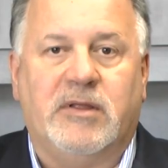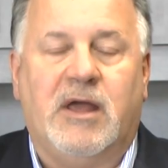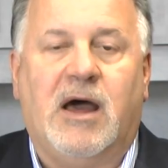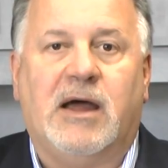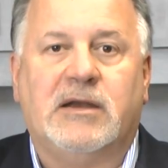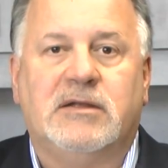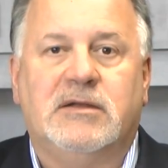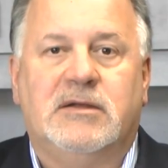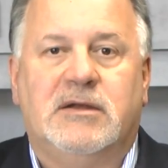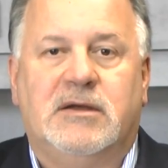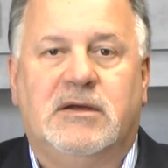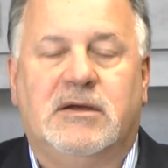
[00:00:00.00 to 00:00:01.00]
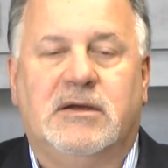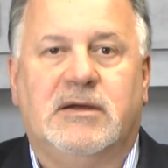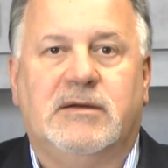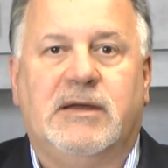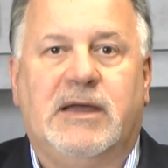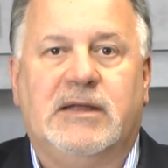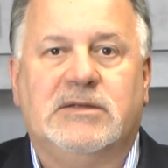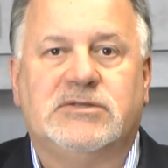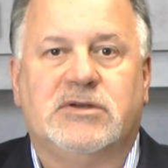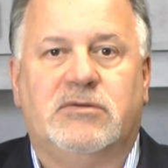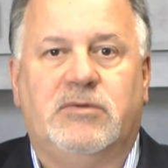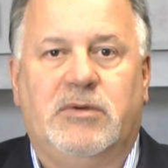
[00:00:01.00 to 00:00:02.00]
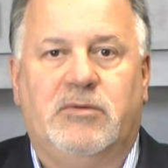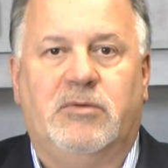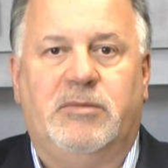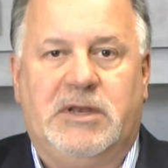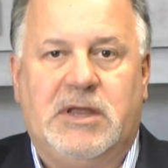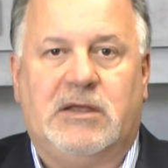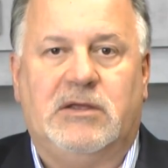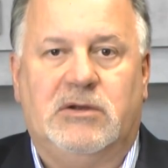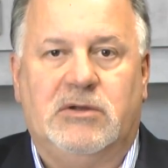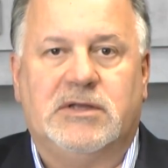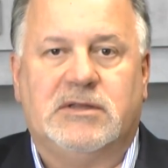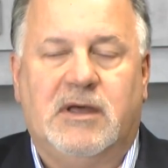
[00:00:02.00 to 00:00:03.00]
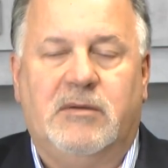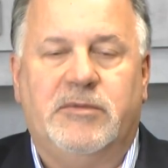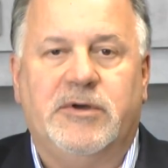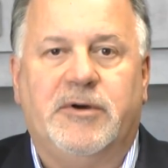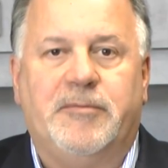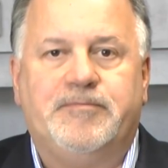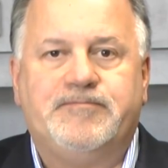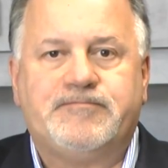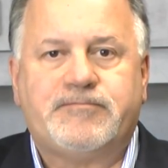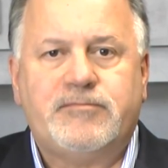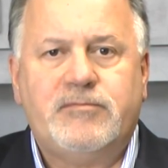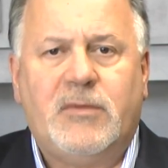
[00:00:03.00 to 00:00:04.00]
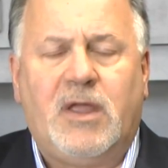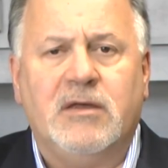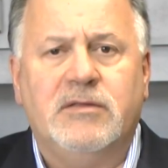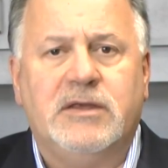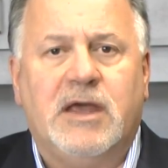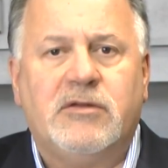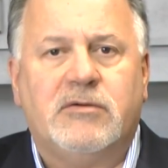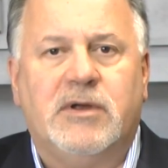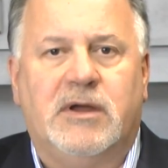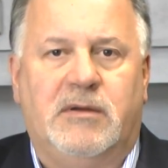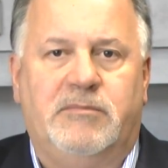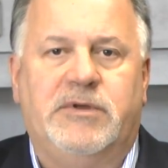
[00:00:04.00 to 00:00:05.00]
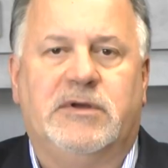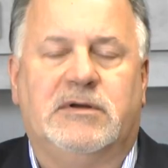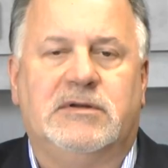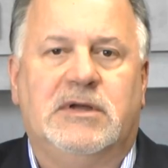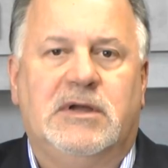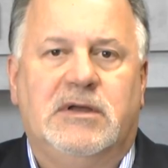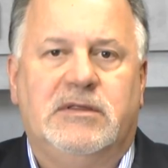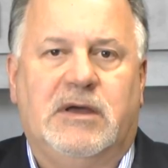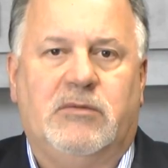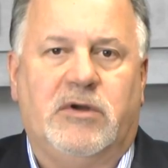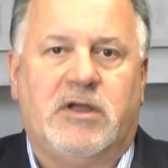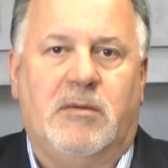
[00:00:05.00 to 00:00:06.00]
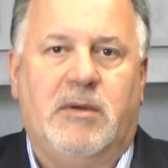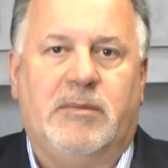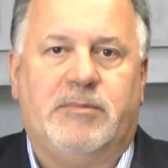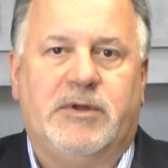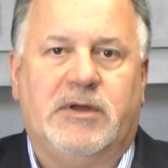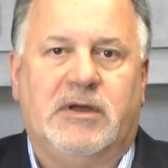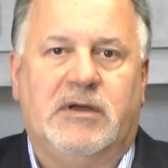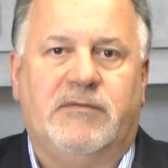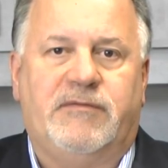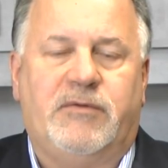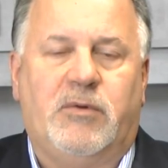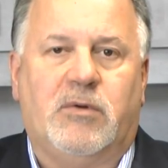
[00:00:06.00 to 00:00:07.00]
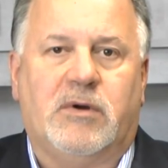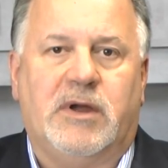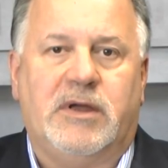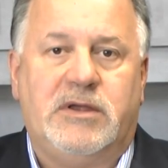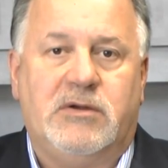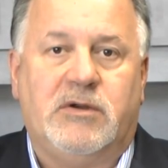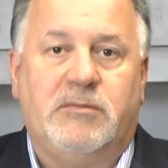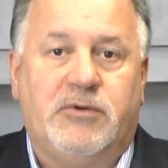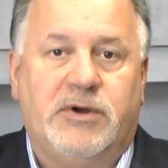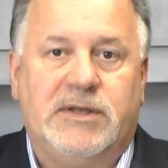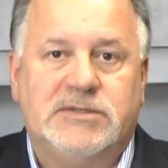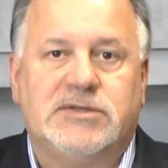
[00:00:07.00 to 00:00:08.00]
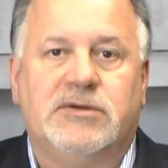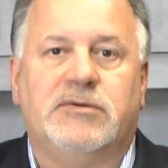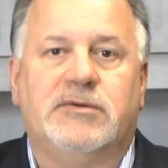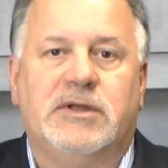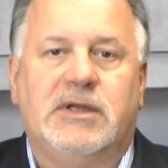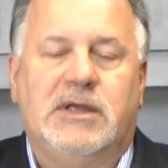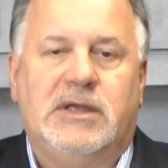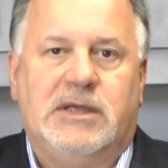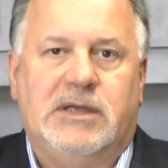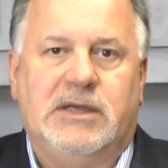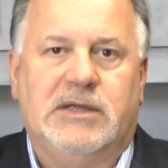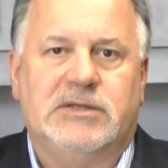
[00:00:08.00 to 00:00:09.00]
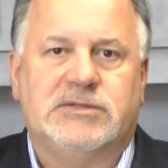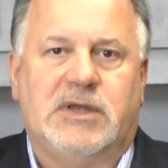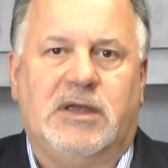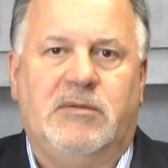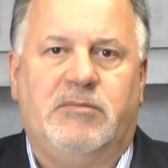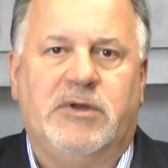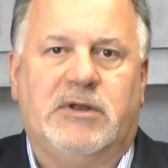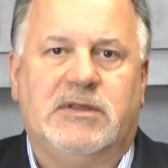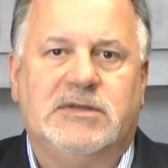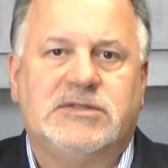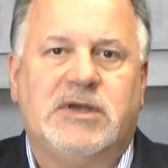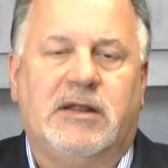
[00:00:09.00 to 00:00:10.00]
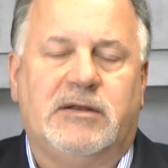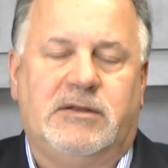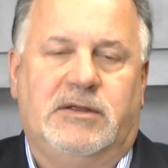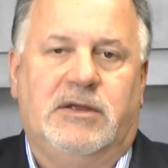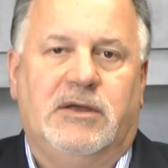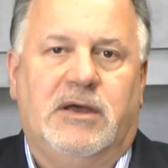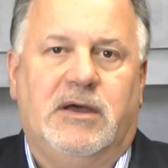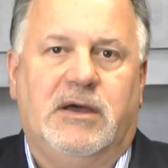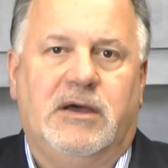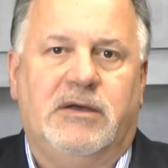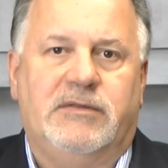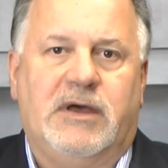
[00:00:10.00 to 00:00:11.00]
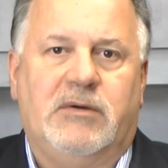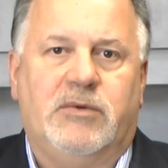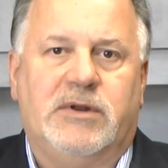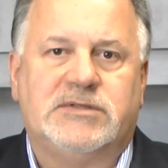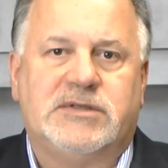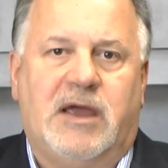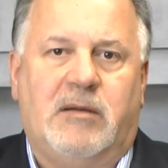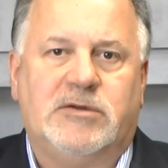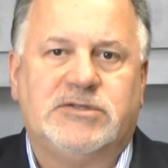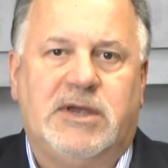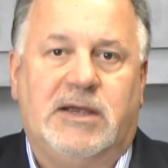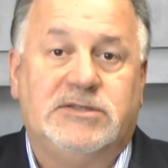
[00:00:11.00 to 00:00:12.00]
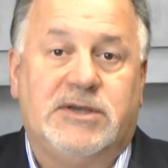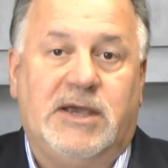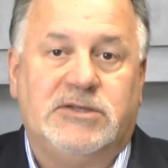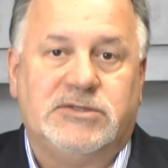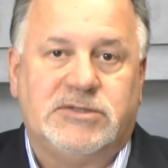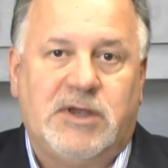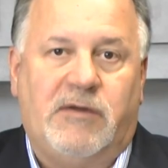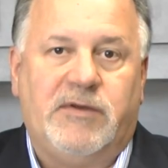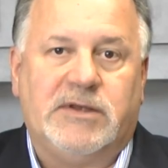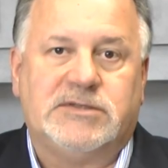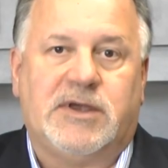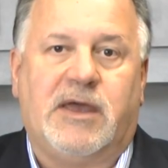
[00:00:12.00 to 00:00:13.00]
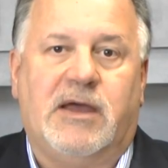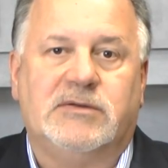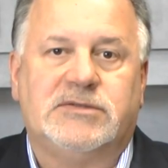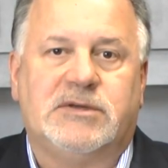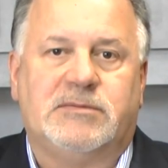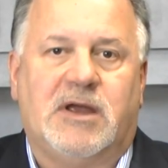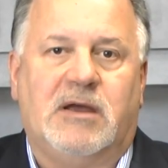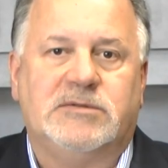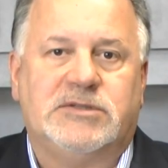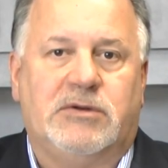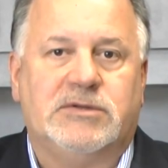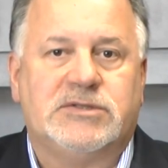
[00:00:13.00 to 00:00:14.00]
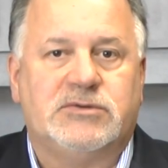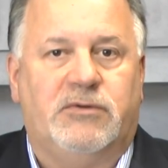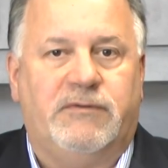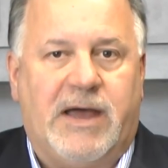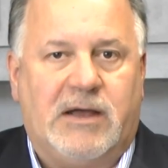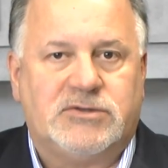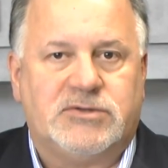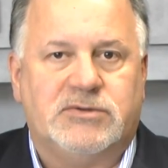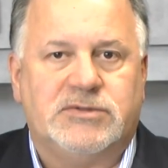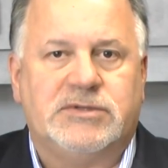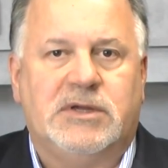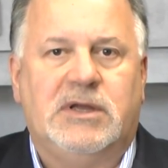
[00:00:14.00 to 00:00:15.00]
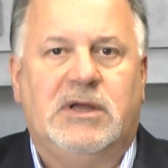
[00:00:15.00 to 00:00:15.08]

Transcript: or not. And so we will be taking a look at that bill. The other bill that will come up for a hearing pretty soon is a bill in the Senate that would establish education savings accounts, sometimes known as school vouchers.